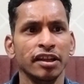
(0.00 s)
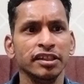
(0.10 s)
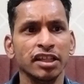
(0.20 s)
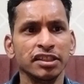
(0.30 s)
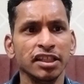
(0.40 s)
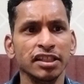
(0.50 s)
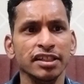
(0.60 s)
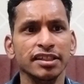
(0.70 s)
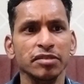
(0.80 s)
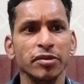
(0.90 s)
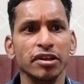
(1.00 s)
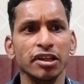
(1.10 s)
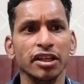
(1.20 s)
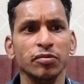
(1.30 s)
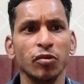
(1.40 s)
Researchers
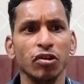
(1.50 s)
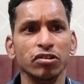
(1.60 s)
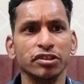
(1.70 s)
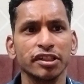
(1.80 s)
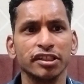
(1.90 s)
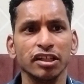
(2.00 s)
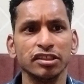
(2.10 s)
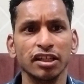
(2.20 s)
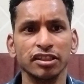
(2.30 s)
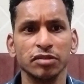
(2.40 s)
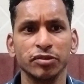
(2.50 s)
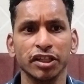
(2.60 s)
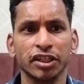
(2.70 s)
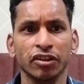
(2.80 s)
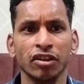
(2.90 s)
intimately involves results are
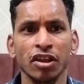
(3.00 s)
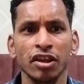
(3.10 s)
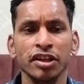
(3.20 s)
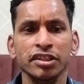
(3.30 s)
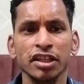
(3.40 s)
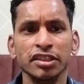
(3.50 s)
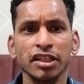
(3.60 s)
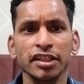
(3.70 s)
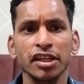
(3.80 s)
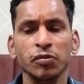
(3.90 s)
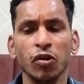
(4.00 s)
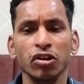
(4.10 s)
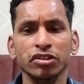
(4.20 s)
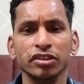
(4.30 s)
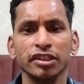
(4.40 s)
subjective. Researchers
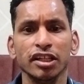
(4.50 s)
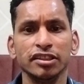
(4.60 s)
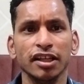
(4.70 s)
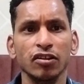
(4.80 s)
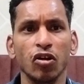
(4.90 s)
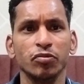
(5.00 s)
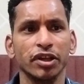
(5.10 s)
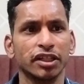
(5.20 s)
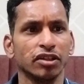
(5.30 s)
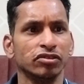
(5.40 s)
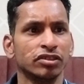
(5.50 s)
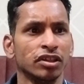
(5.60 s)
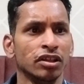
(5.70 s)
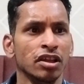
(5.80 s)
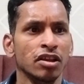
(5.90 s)
involves results are
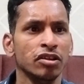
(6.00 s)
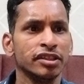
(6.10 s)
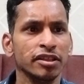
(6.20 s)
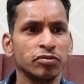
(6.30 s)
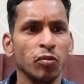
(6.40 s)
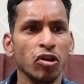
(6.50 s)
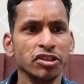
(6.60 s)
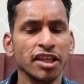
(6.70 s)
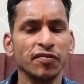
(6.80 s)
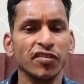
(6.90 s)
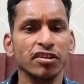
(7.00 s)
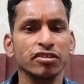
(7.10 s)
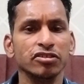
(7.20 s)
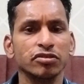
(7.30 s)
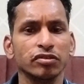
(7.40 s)
objective. Small
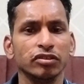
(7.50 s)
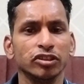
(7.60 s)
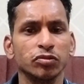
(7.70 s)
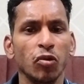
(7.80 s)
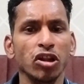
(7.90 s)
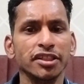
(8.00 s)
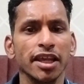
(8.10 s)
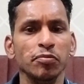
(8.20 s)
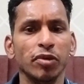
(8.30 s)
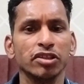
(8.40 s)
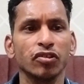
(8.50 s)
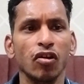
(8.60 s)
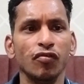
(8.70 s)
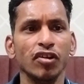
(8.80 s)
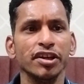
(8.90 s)
samples,
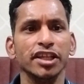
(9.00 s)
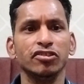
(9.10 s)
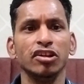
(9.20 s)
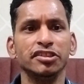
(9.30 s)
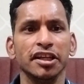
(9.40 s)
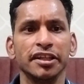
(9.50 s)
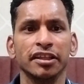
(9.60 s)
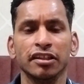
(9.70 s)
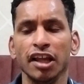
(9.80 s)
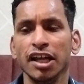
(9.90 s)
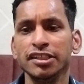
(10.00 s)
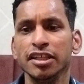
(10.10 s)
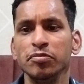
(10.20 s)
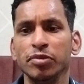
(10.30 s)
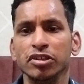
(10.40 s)
often natural setting. Large
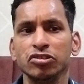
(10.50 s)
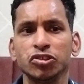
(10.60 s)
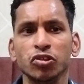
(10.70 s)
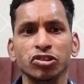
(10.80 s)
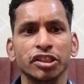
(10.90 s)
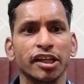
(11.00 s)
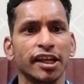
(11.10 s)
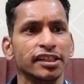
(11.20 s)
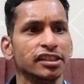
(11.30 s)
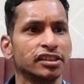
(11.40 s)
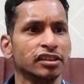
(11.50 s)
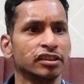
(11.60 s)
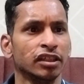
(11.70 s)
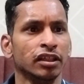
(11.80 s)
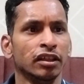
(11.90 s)
sample to show
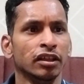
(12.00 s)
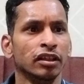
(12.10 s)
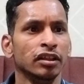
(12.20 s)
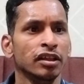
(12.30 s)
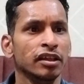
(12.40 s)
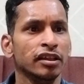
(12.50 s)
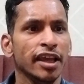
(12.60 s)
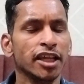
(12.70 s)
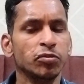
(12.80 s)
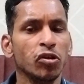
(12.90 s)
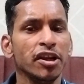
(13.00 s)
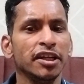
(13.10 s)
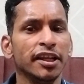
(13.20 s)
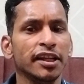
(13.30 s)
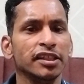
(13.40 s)
generalizations.
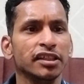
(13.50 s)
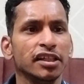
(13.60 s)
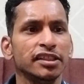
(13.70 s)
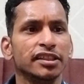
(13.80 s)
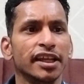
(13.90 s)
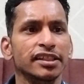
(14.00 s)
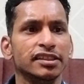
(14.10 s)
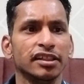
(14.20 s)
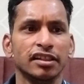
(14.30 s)
Exploratory research design.